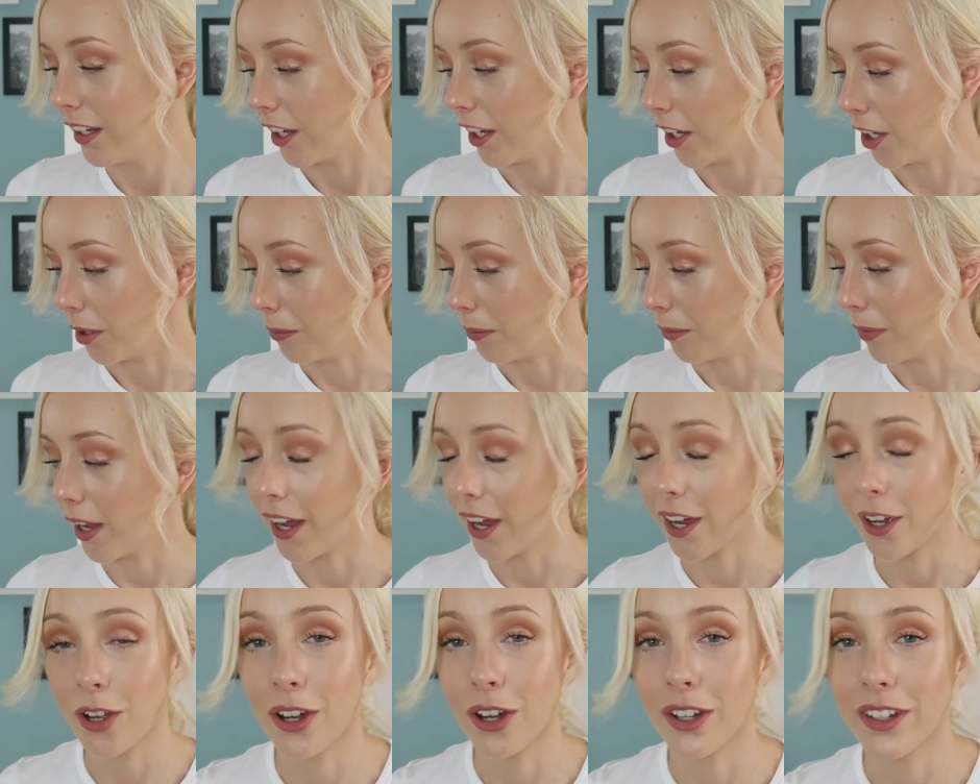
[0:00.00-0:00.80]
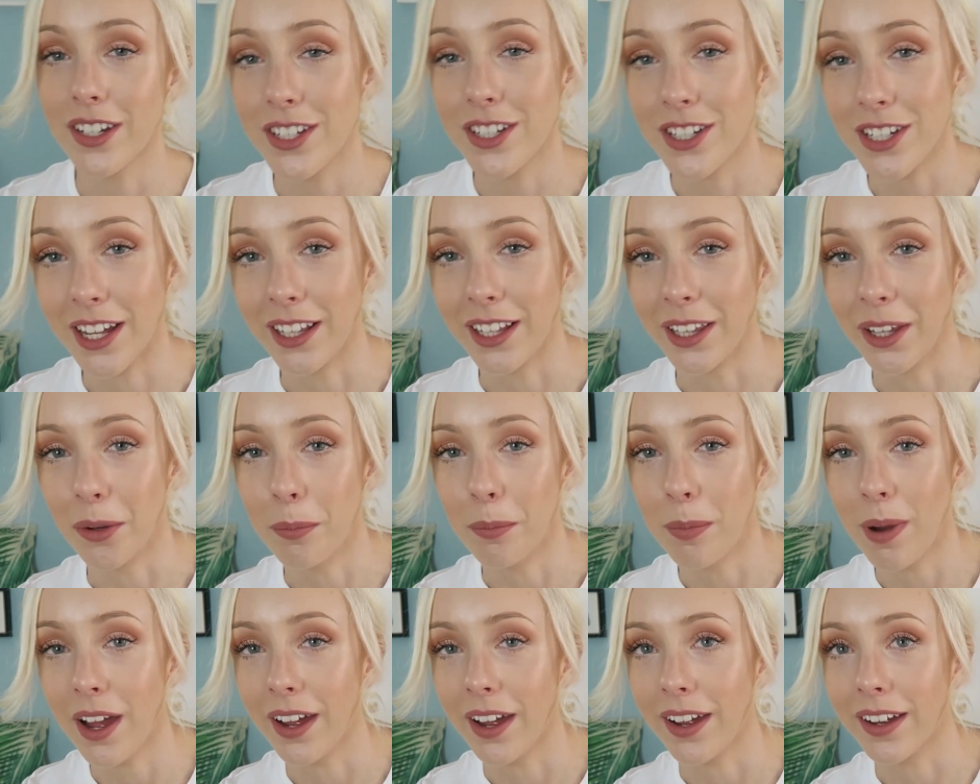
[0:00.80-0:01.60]
I got this
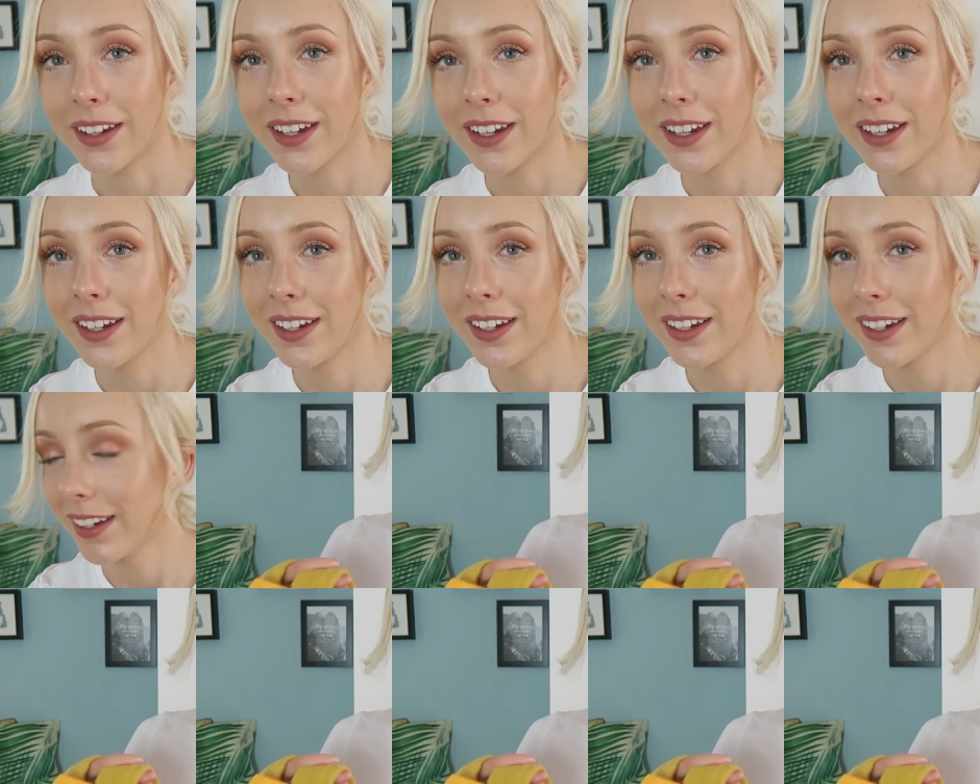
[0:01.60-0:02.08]
yellow bag.